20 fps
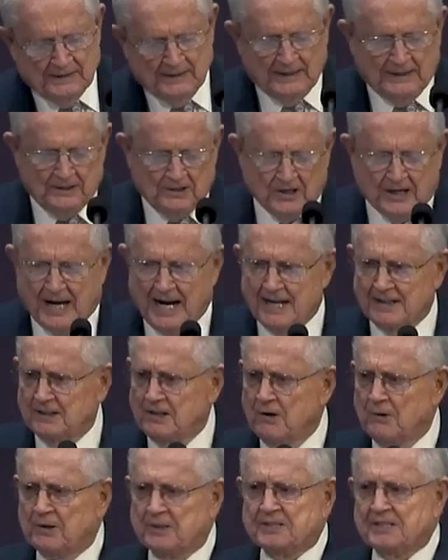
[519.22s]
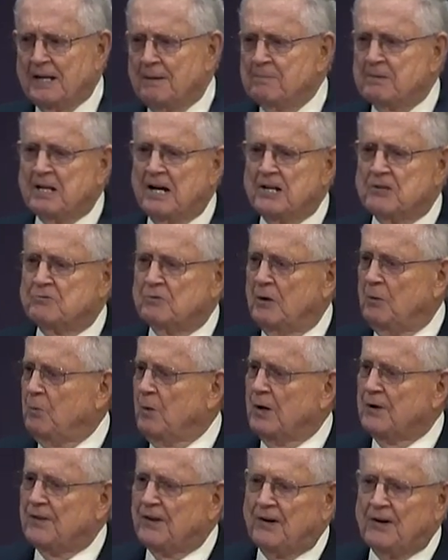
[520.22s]
And you can't go to some country
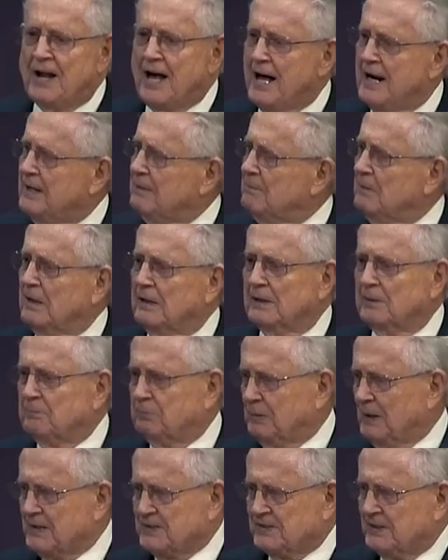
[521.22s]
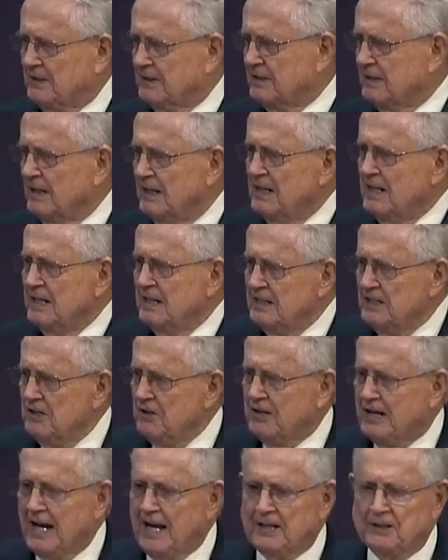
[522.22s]
where they're not present. You
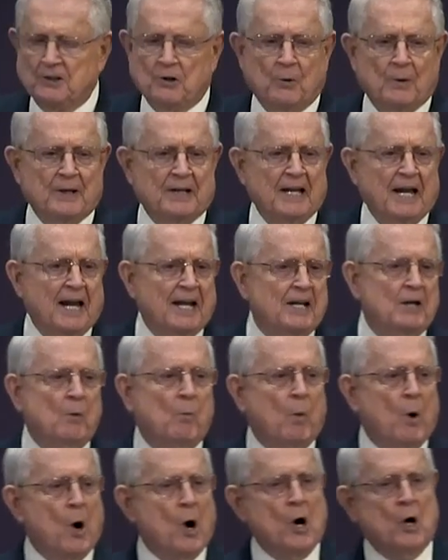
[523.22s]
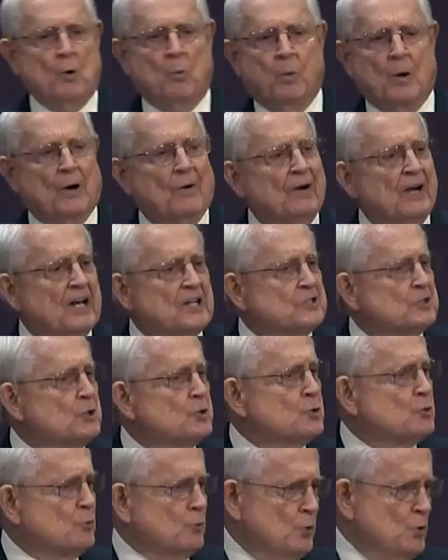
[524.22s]
can't go into any work where it
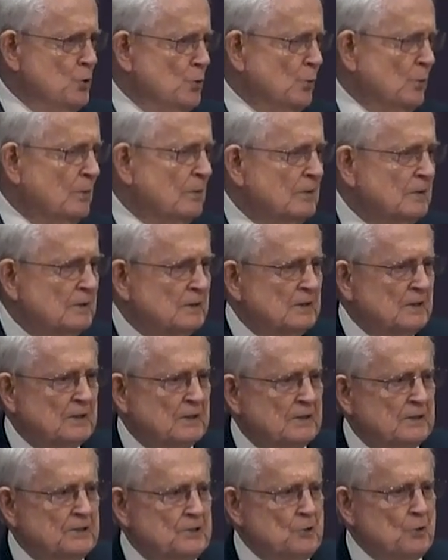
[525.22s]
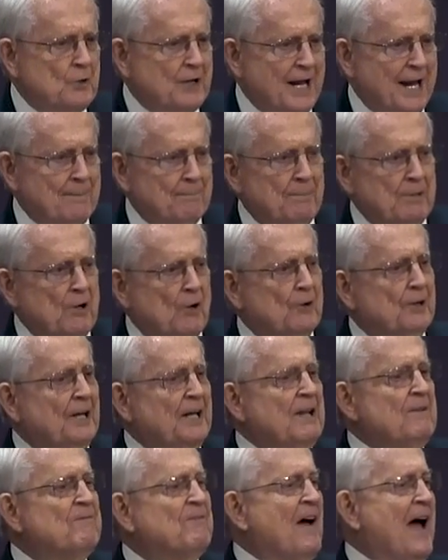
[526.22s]
isn't true. You can't be on
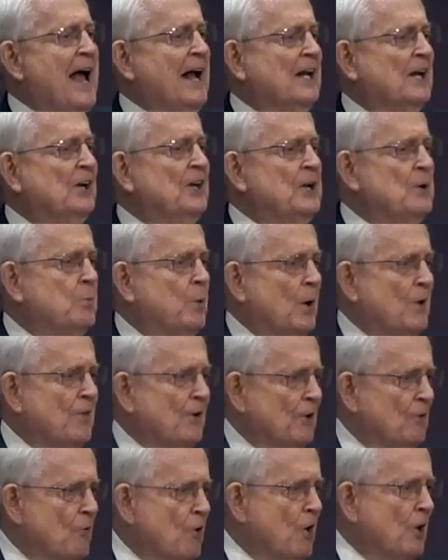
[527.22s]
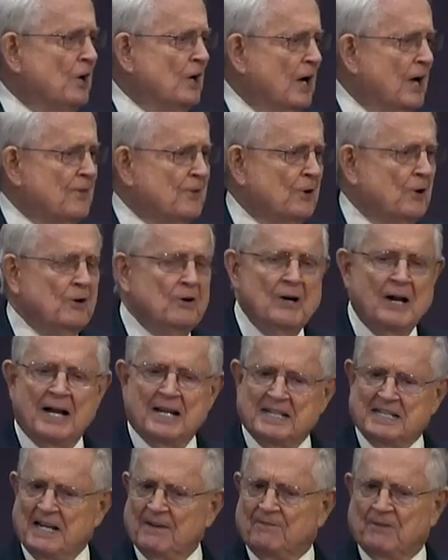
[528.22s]
any faculty where there aren't other
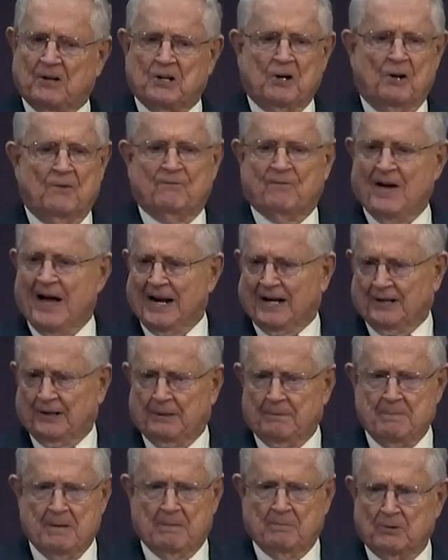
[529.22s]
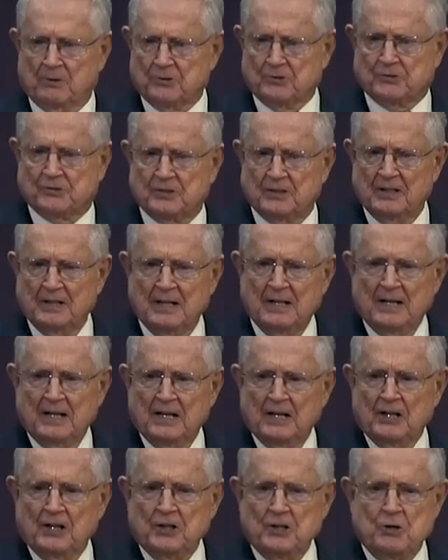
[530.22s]
difficult faculty members.
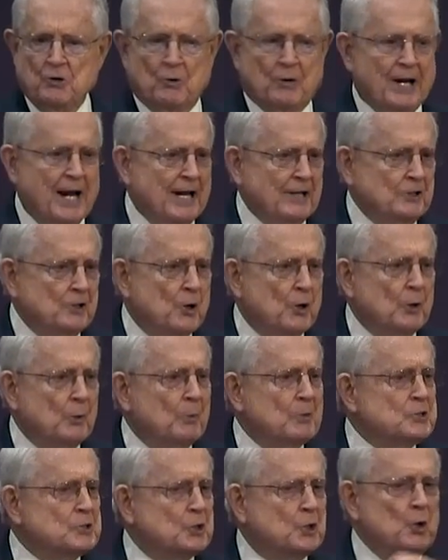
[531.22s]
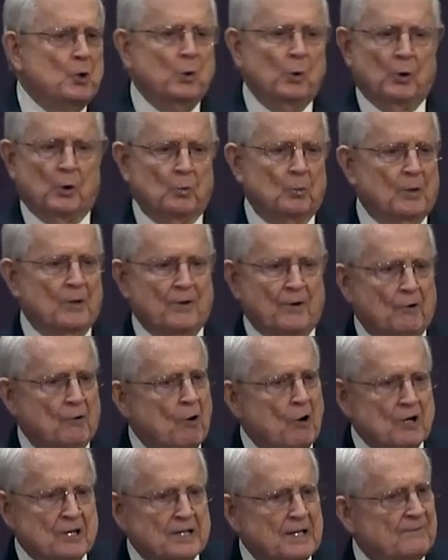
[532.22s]
You can't go to a school where there
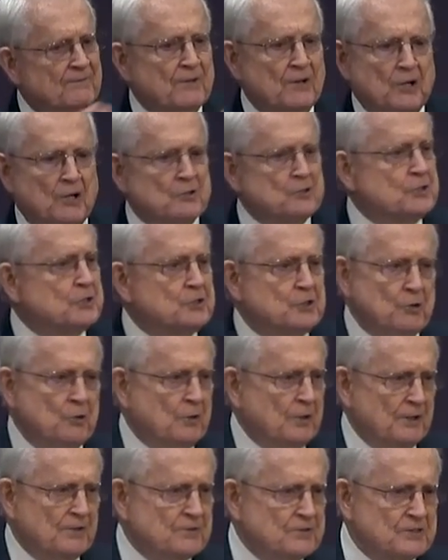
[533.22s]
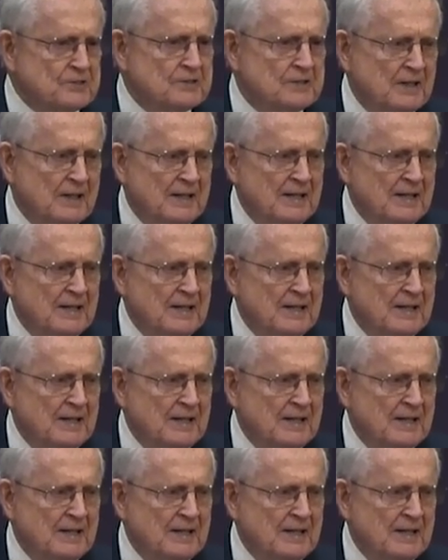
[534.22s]
aren't difficult students.